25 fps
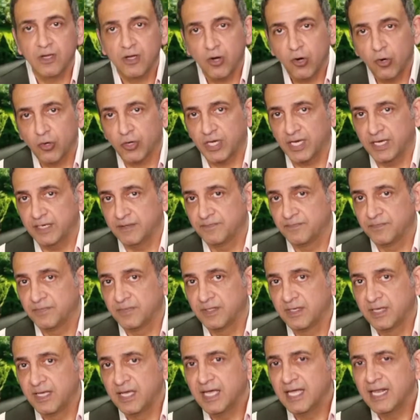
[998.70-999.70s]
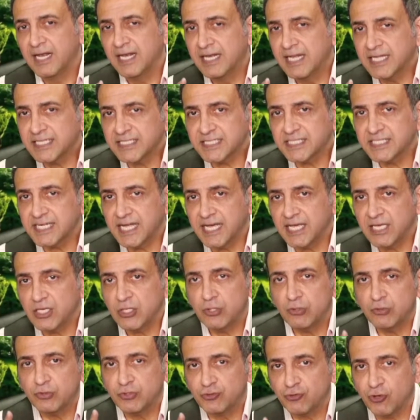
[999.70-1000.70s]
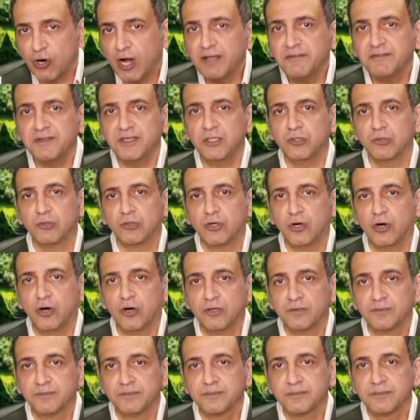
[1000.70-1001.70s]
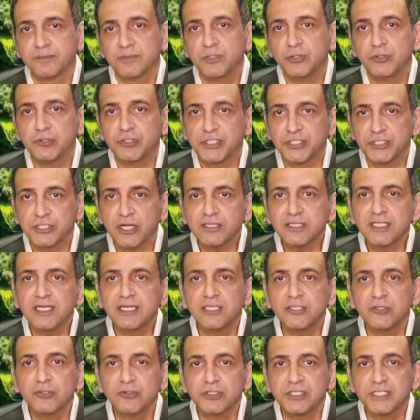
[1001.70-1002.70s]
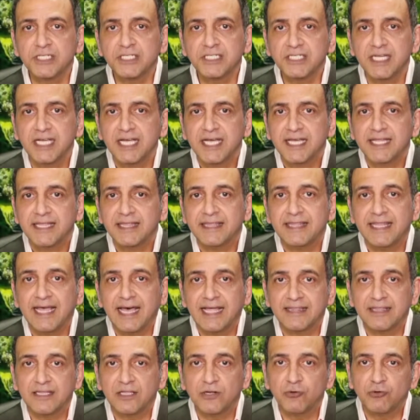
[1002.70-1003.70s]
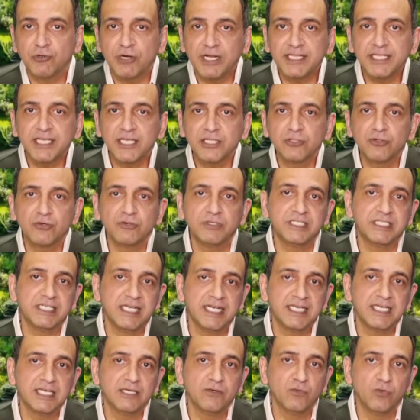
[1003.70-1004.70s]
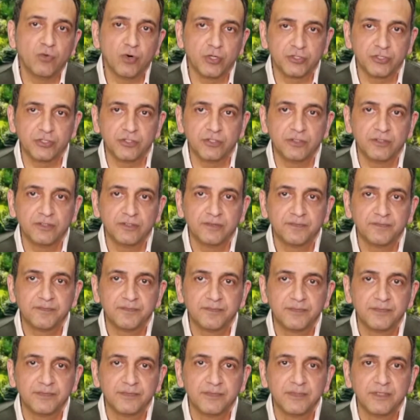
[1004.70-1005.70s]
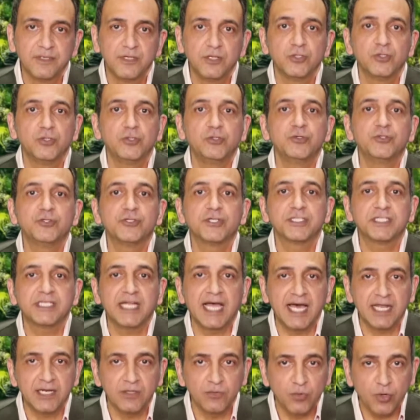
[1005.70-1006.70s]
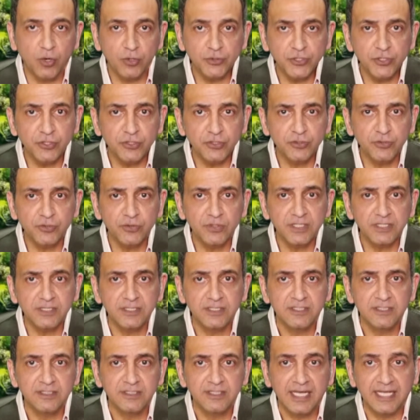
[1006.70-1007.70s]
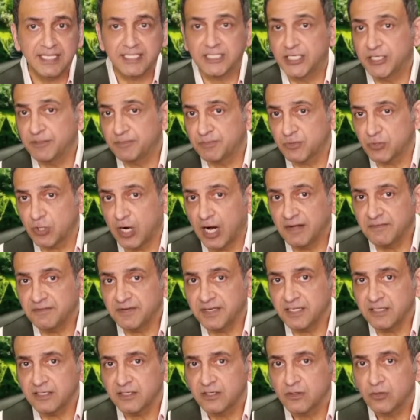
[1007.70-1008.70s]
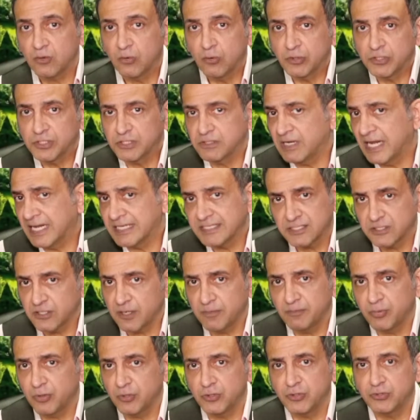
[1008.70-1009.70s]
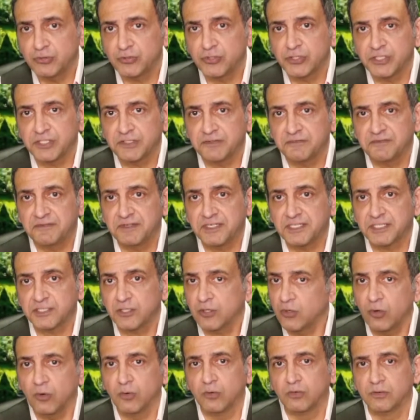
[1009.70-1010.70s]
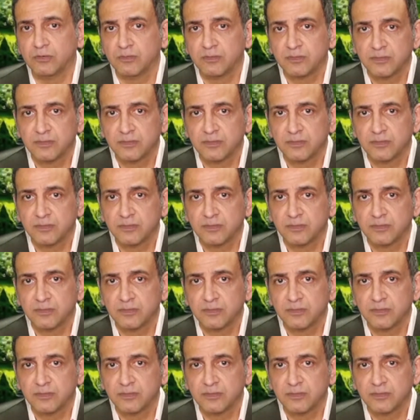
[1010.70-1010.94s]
Okay, let's say you're driving your car. You suddenly notice that the radiator is leaking water. Do you just add a water to it and keep driving? Or at some point you just fix the hole?